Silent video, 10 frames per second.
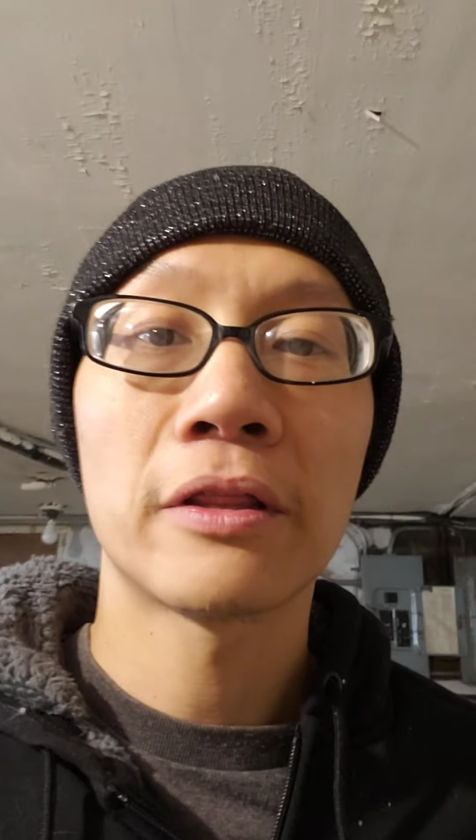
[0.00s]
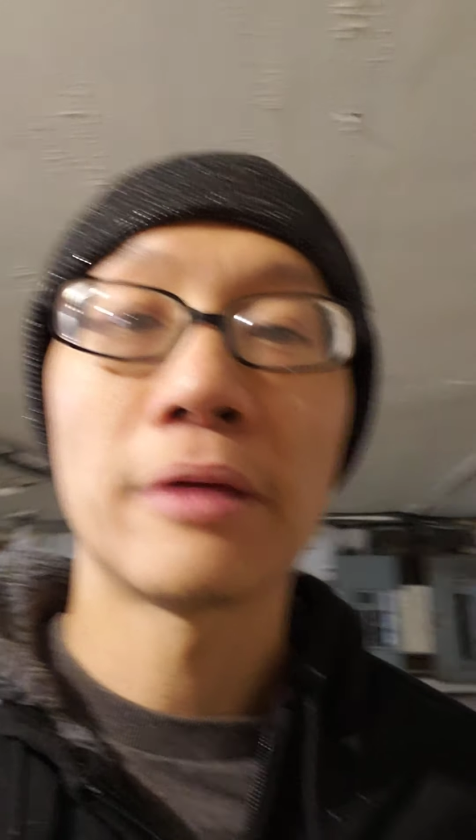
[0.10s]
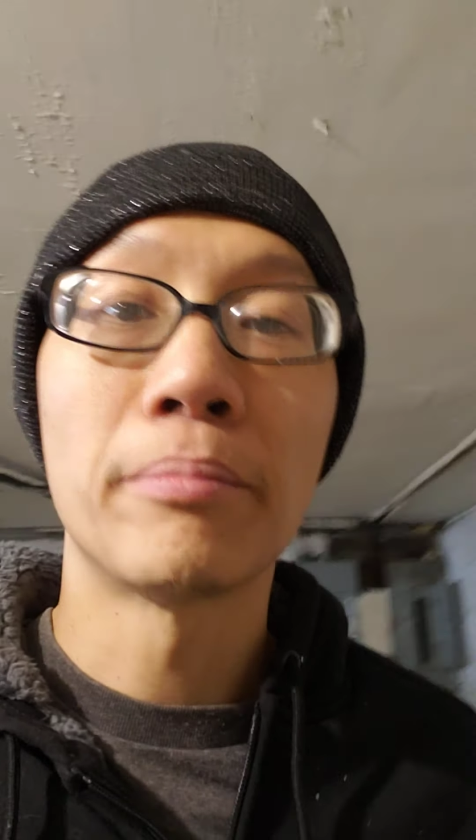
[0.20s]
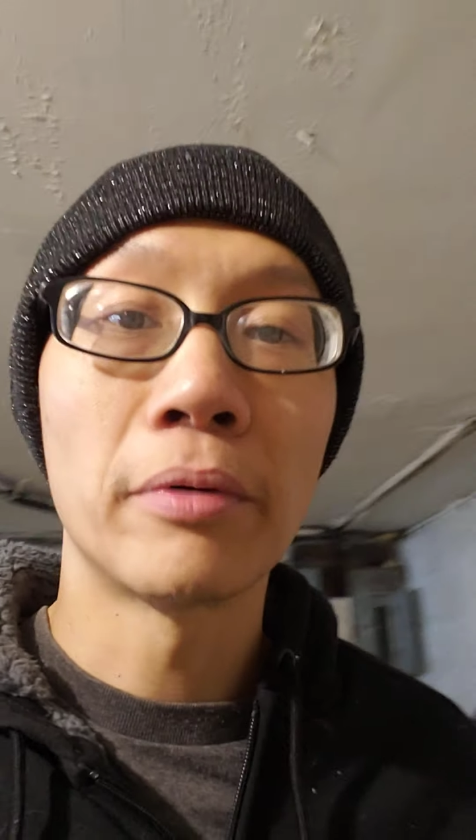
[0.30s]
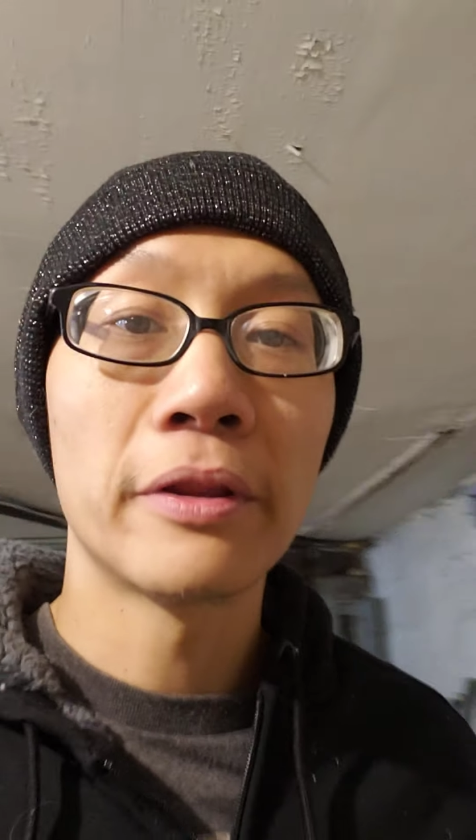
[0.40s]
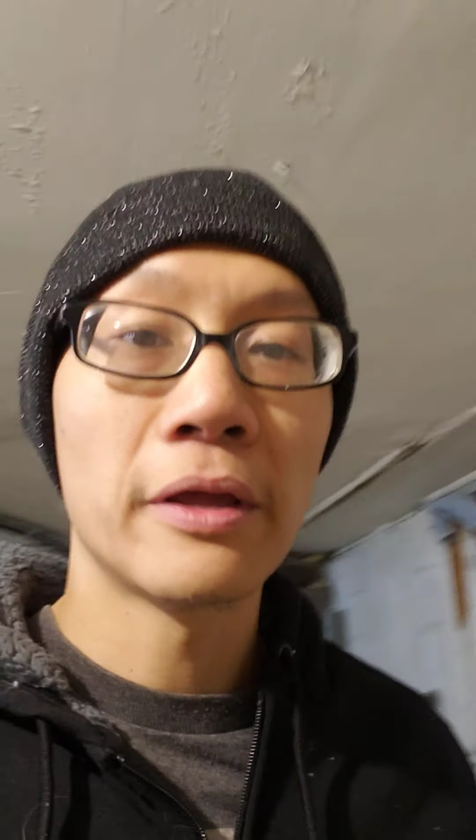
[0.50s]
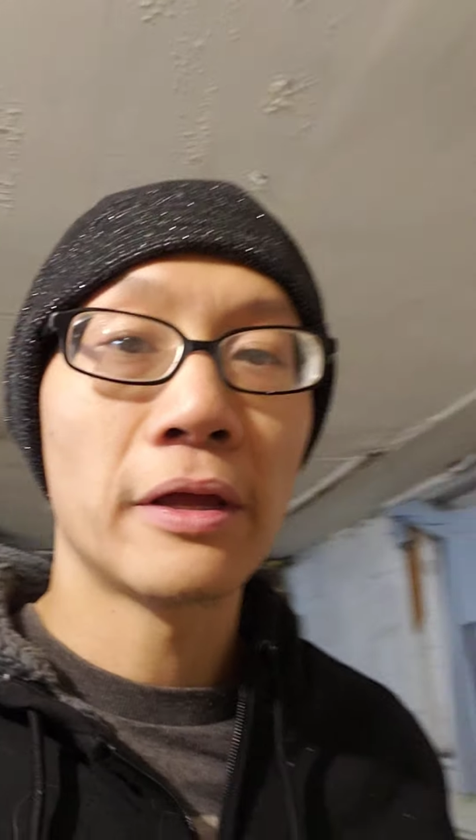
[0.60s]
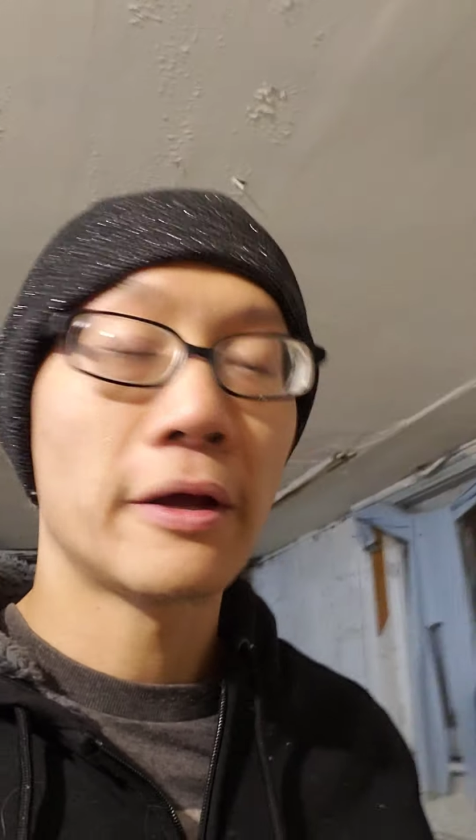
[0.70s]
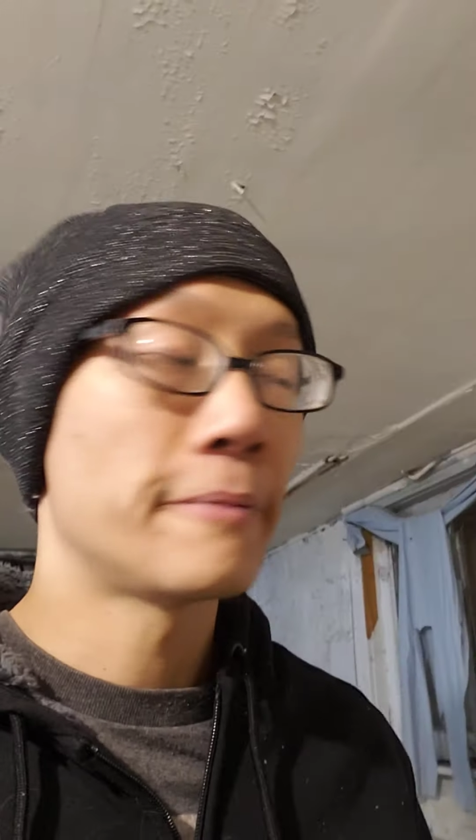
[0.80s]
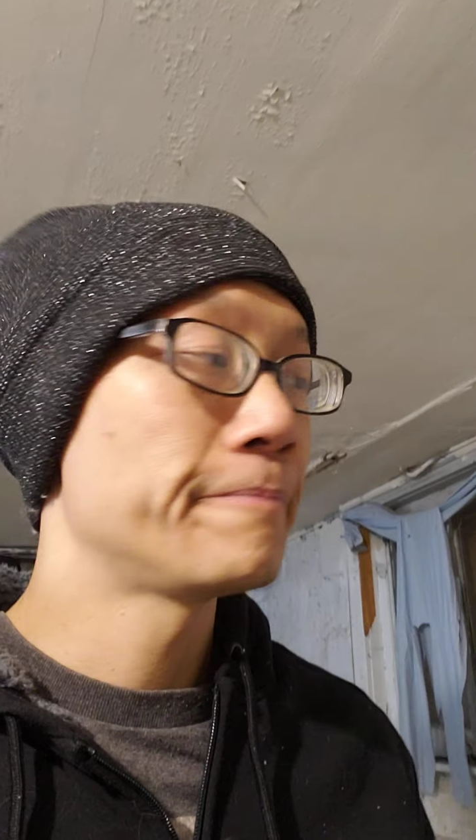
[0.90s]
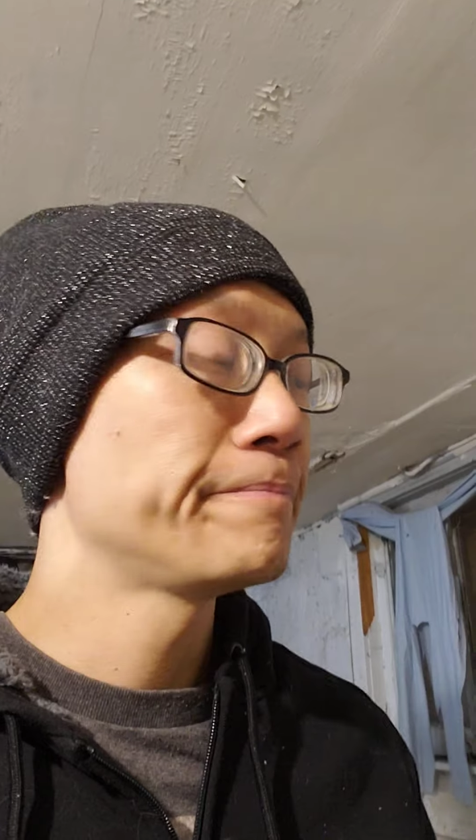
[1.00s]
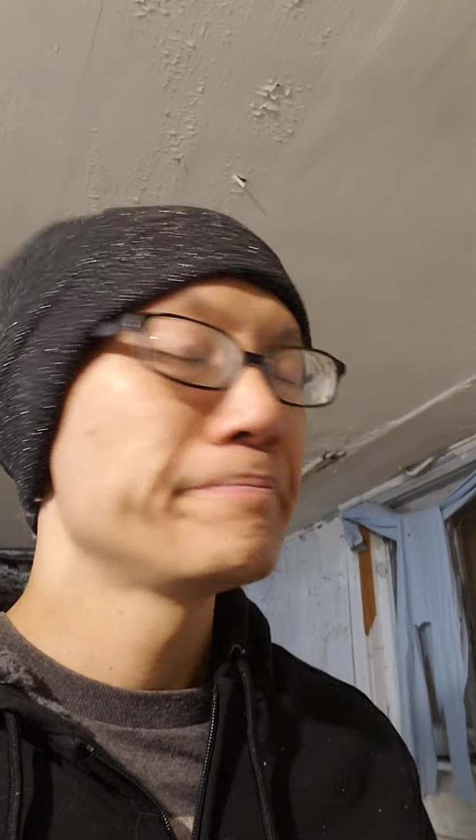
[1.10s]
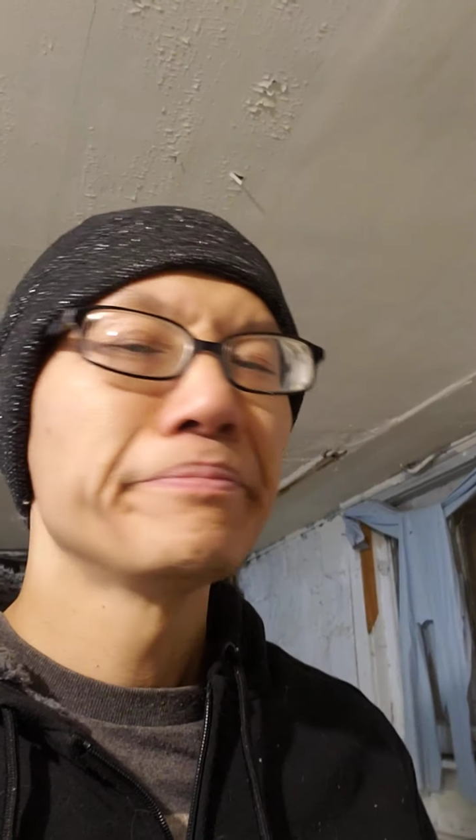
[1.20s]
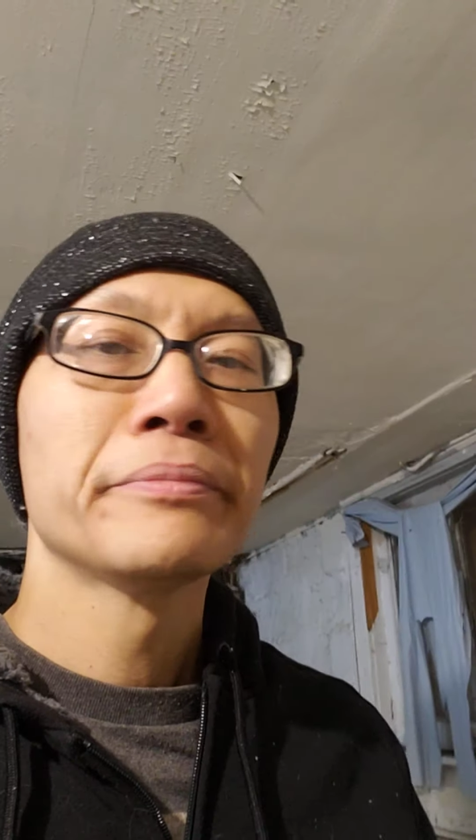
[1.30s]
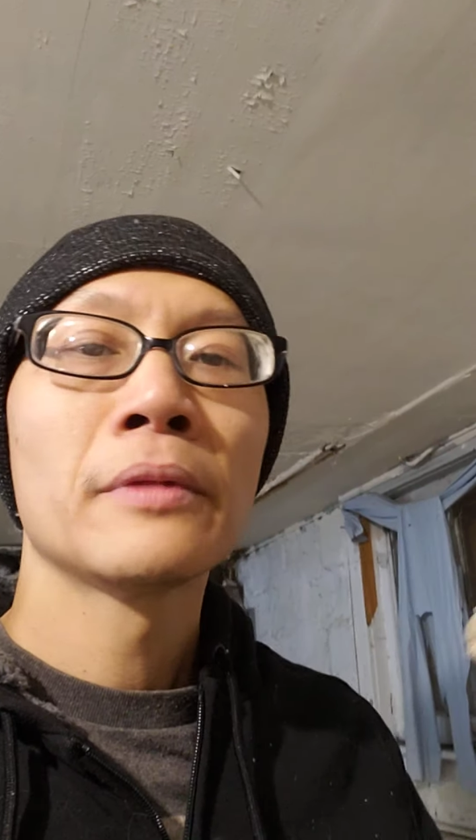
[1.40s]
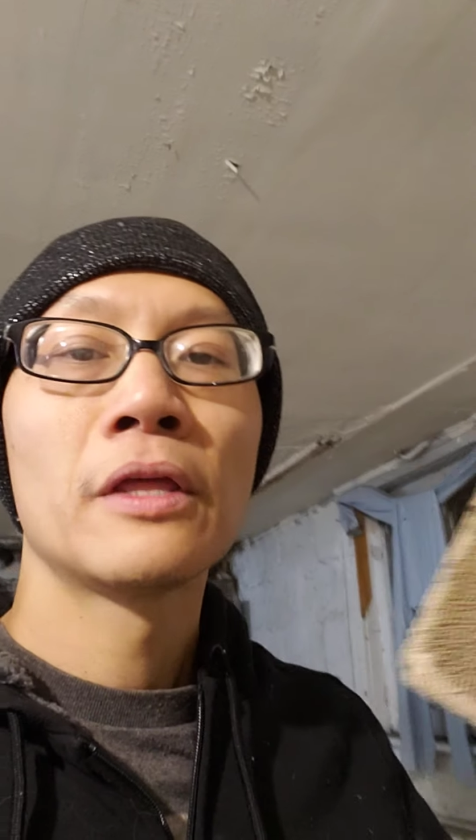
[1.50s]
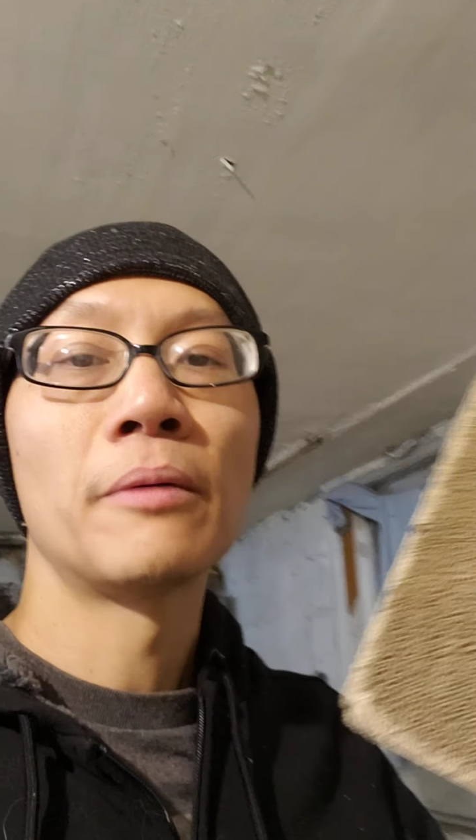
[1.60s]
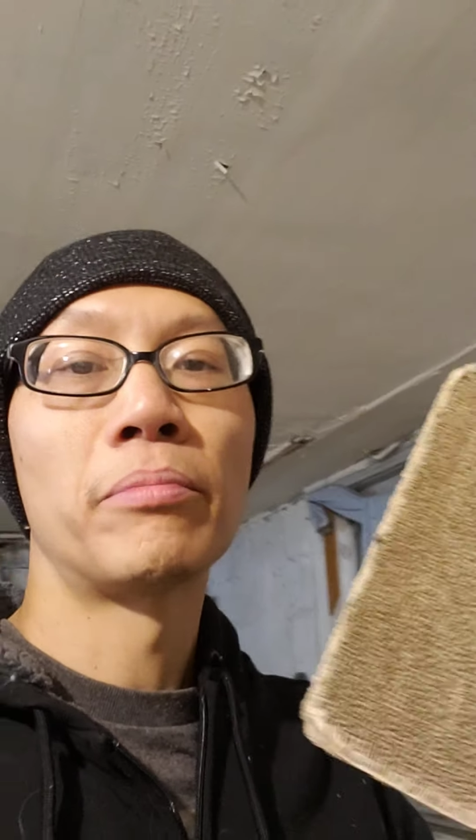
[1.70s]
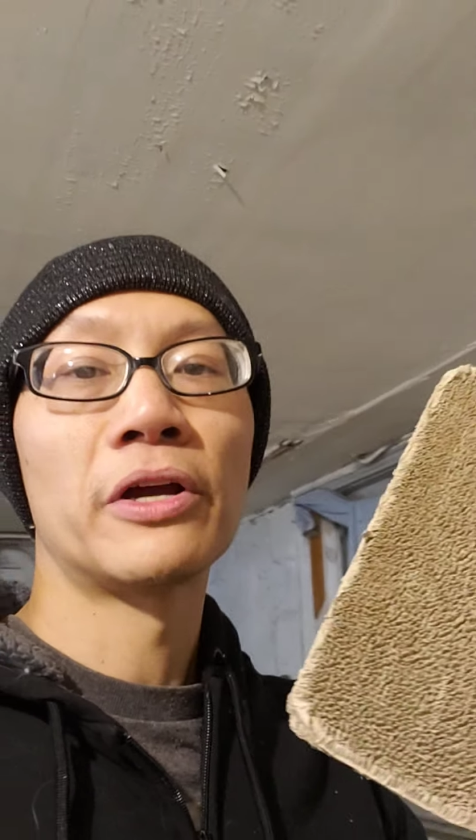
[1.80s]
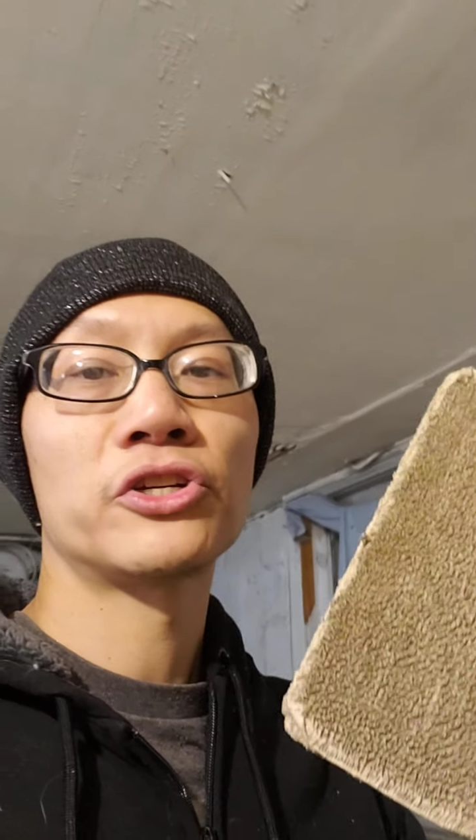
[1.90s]
the
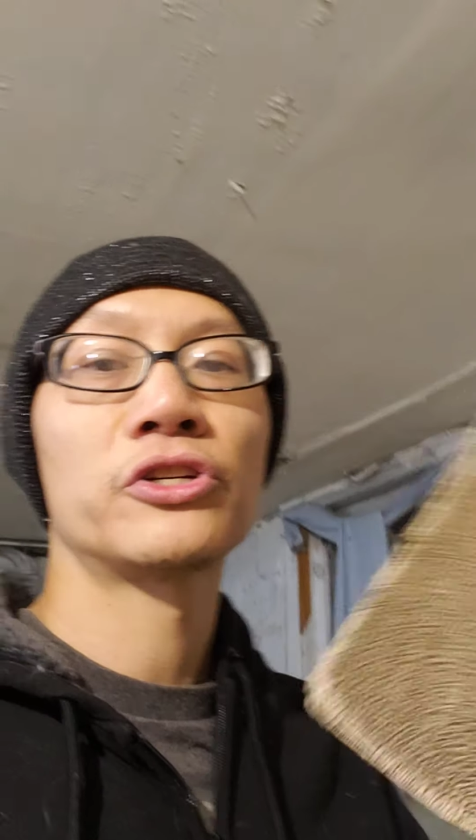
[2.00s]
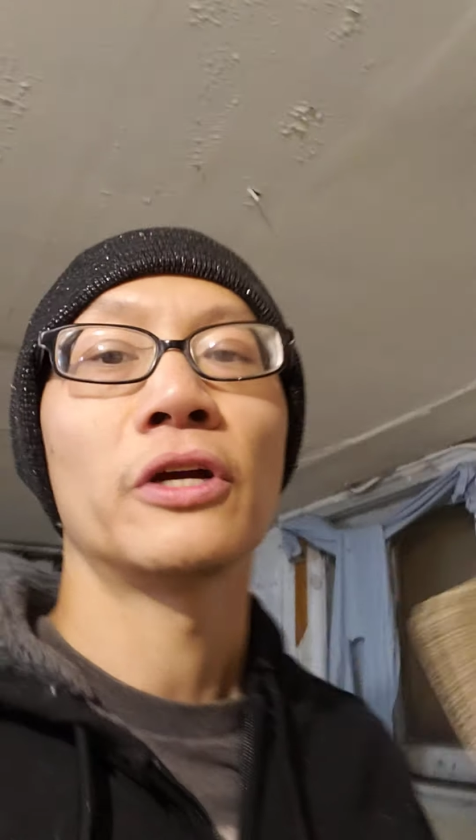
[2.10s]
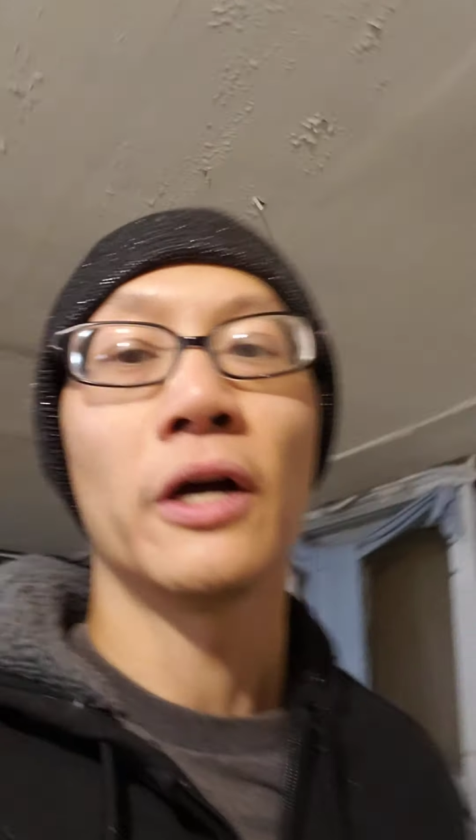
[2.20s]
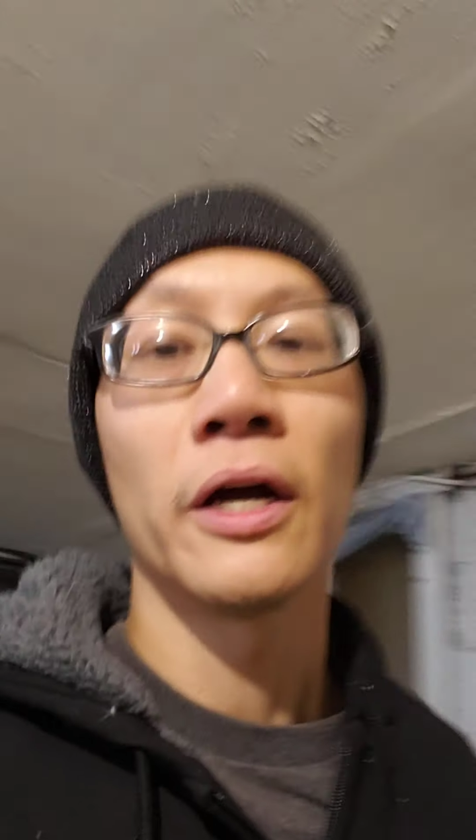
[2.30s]
brush